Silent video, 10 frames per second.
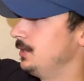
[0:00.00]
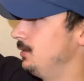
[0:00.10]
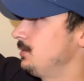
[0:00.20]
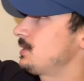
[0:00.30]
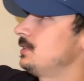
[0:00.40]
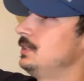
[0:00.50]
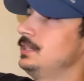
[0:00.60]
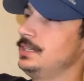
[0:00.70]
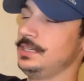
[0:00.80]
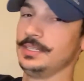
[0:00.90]
goes,
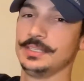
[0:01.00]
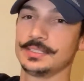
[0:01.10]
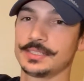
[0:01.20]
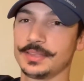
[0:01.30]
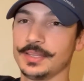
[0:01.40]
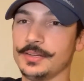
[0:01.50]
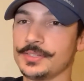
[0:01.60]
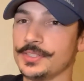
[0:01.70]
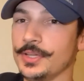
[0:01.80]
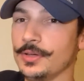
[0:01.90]
is
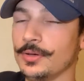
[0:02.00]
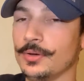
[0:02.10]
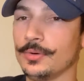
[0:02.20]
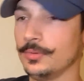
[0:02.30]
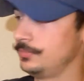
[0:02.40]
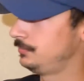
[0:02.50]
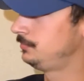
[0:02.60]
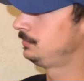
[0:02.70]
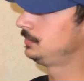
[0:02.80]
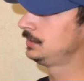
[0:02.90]
there's no
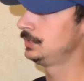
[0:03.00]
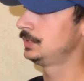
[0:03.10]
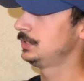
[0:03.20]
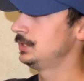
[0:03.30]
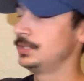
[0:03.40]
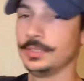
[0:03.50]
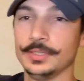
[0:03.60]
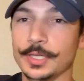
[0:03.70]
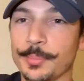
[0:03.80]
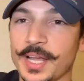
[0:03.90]

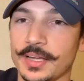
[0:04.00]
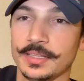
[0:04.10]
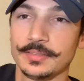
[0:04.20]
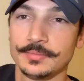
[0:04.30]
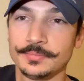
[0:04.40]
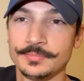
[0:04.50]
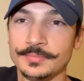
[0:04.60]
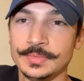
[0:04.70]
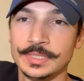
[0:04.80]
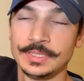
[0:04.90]
pocket.
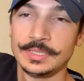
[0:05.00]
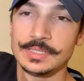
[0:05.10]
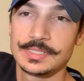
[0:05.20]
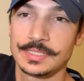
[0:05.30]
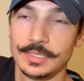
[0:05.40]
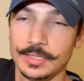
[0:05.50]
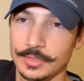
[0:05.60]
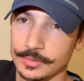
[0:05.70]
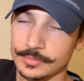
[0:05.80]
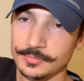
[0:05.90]

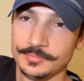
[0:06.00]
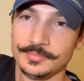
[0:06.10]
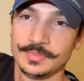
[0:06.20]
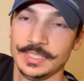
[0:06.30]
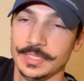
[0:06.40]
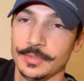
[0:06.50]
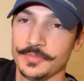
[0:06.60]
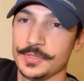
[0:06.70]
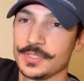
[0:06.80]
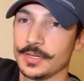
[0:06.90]
So, you know,
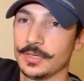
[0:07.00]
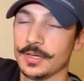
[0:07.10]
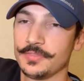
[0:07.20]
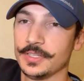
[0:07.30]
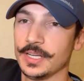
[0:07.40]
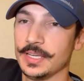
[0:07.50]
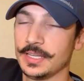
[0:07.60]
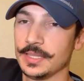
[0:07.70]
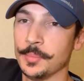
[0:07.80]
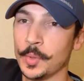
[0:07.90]
if you start off your
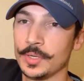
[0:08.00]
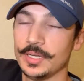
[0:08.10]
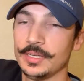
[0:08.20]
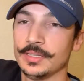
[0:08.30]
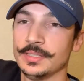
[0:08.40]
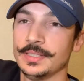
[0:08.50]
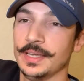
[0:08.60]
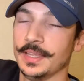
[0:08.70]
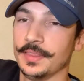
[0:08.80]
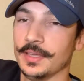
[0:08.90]
hike in the morning
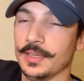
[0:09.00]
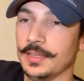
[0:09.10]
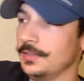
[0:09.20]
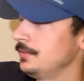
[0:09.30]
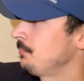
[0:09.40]
and then